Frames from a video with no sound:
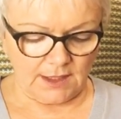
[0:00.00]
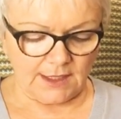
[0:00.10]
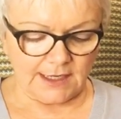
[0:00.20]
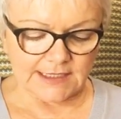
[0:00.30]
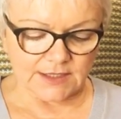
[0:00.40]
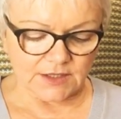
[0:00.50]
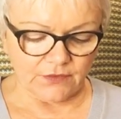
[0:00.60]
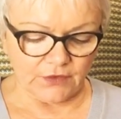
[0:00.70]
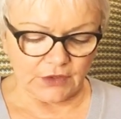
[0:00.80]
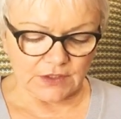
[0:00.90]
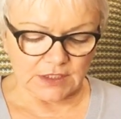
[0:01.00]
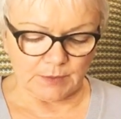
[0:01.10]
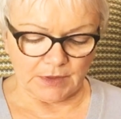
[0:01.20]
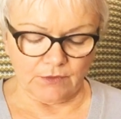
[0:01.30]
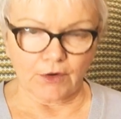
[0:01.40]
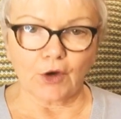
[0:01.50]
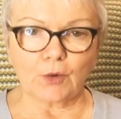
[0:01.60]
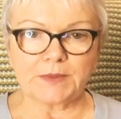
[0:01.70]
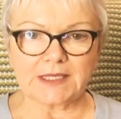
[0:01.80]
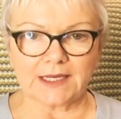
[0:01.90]
let us first be
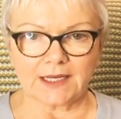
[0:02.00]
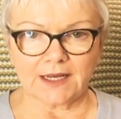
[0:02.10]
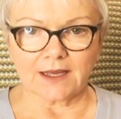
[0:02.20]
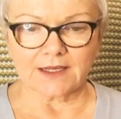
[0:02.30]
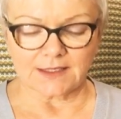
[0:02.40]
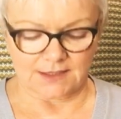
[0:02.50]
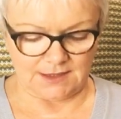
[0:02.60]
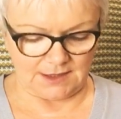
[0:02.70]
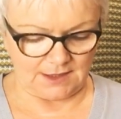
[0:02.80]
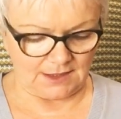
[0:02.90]
robed in night,